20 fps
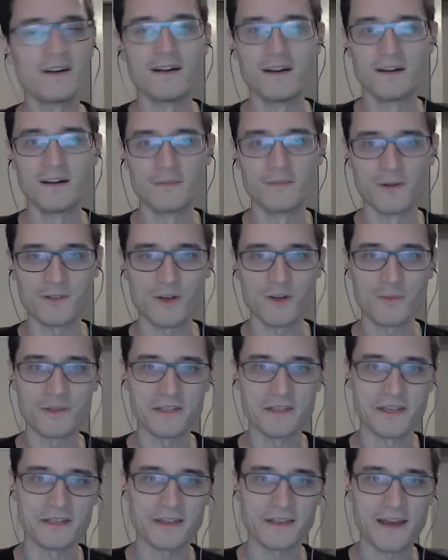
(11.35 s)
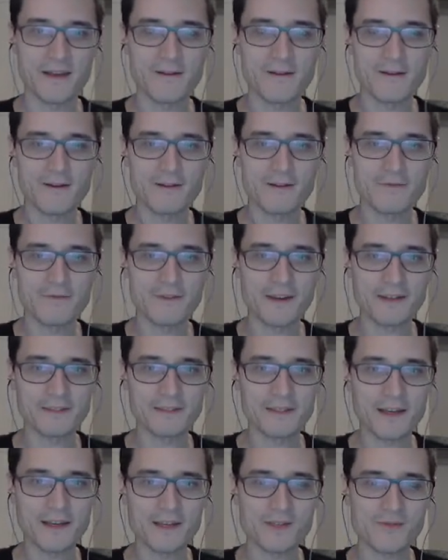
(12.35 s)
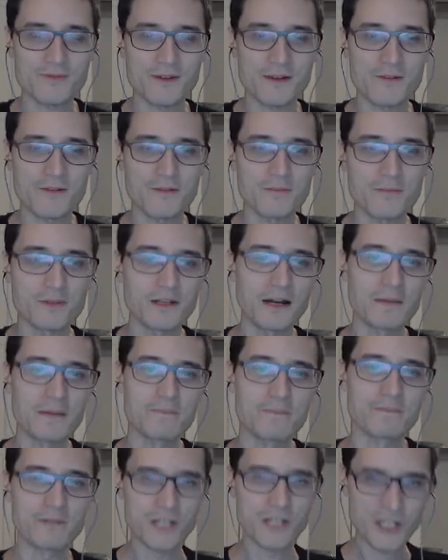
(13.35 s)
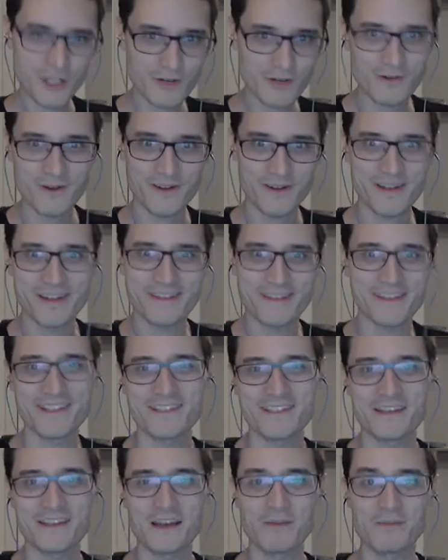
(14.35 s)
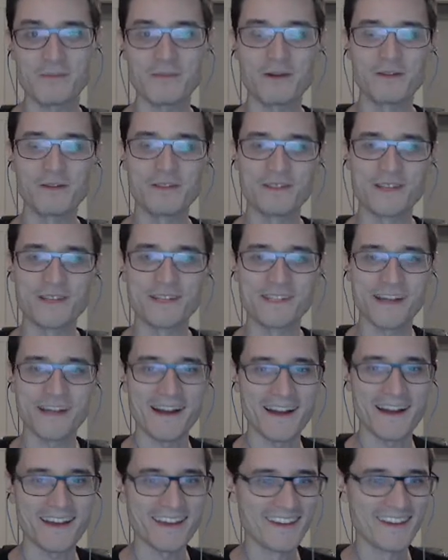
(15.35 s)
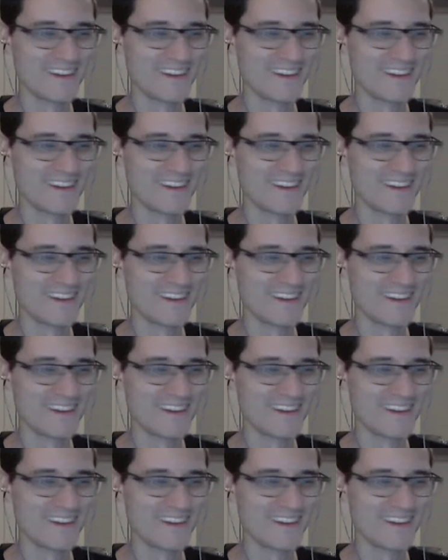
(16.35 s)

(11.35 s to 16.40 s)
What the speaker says: I was hoping to get an artifact last round, but I'm sure I'll get it this time, unless I die